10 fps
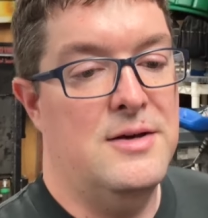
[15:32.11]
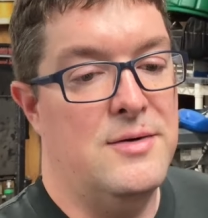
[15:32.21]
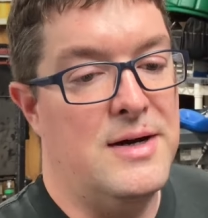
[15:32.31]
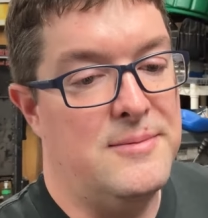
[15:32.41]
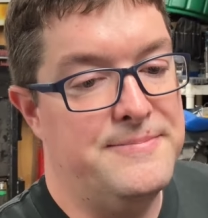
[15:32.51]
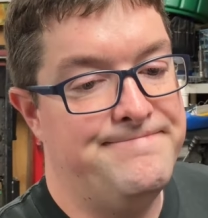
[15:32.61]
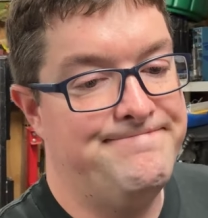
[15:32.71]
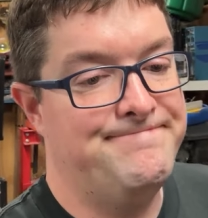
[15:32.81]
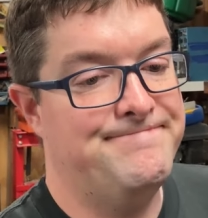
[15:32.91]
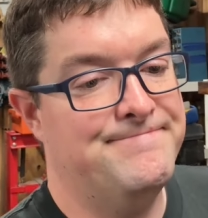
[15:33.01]
well,
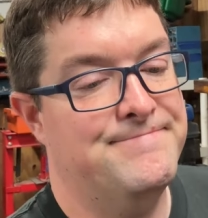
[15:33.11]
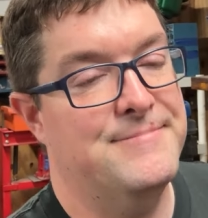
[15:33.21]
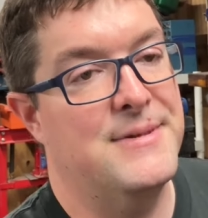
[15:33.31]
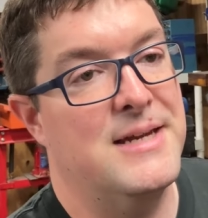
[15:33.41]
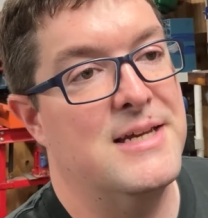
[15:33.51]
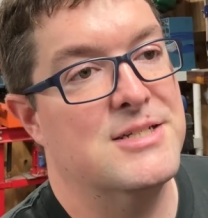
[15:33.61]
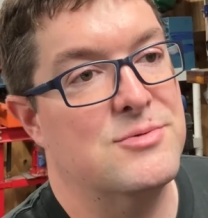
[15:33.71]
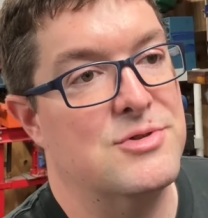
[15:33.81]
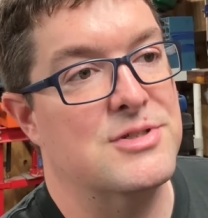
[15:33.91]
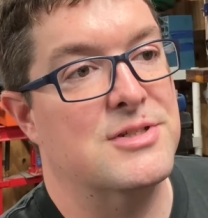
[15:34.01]
I guess
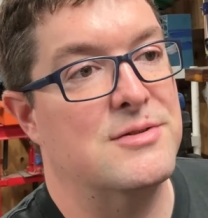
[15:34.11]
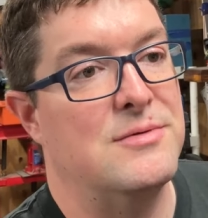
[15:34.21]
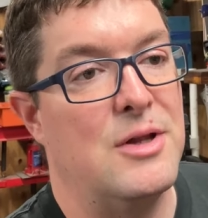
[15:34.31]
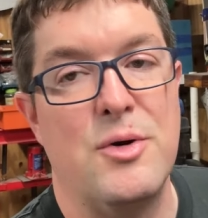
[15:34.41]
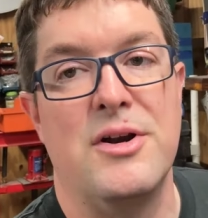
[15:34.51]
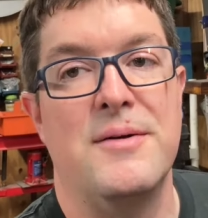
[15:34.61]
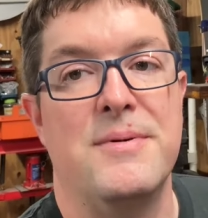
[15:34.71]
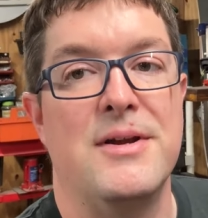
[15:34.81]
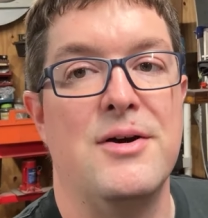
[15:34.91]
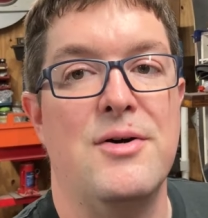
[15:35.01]
we're just loaded up
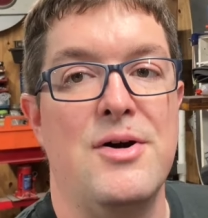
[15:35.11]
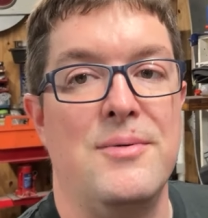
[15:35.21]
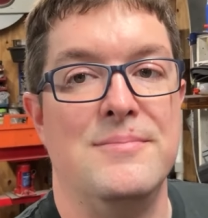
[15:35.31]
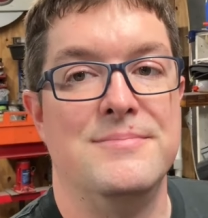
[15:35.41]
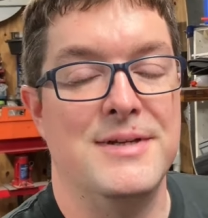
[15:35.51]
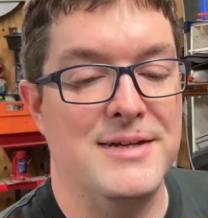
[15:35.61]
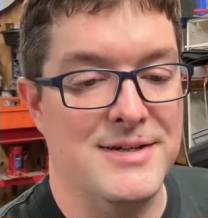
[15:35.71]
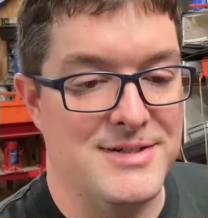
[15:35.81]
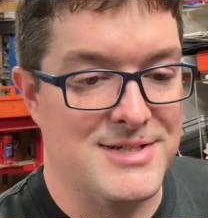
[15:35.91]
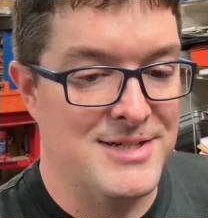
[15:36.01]
and go home,
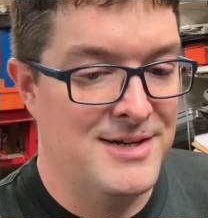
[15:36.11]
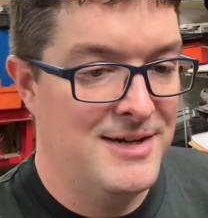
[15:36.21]
because